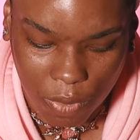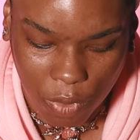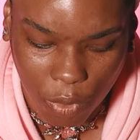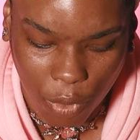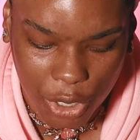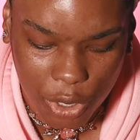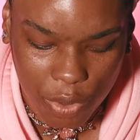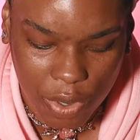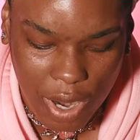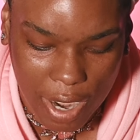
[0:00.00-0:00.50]

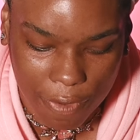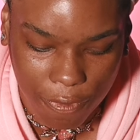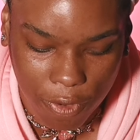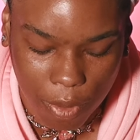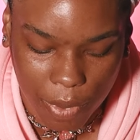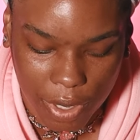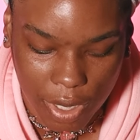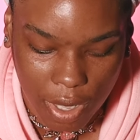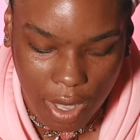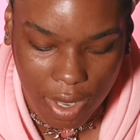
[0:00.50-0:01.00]
When you die
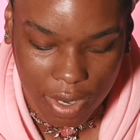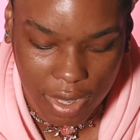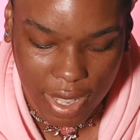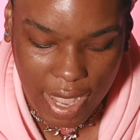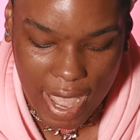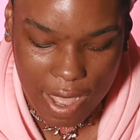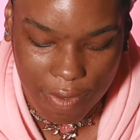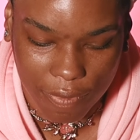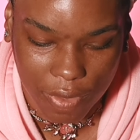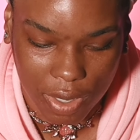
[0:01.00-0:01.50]
from, a,
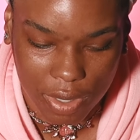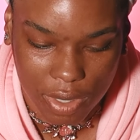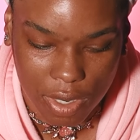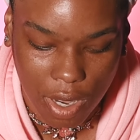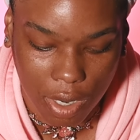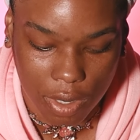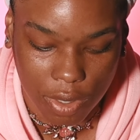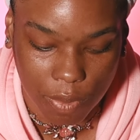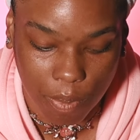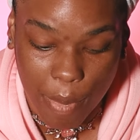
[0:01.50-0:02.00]
they have a,
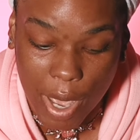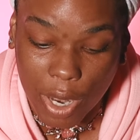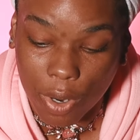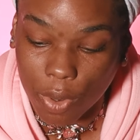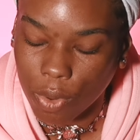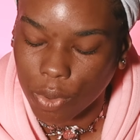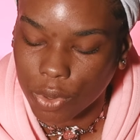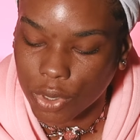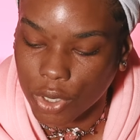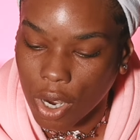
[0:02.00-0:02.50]
a
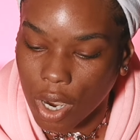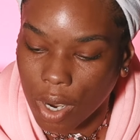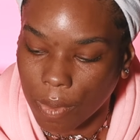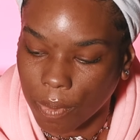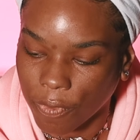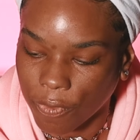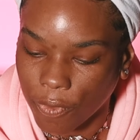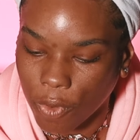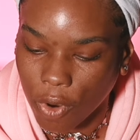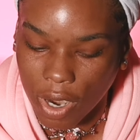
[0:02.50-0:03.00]
medical
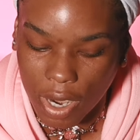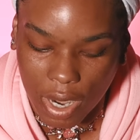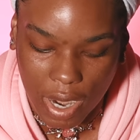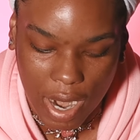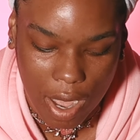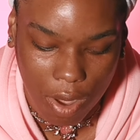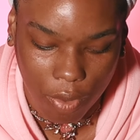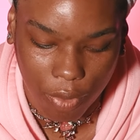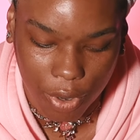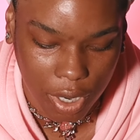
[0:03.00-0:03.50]
term for it now.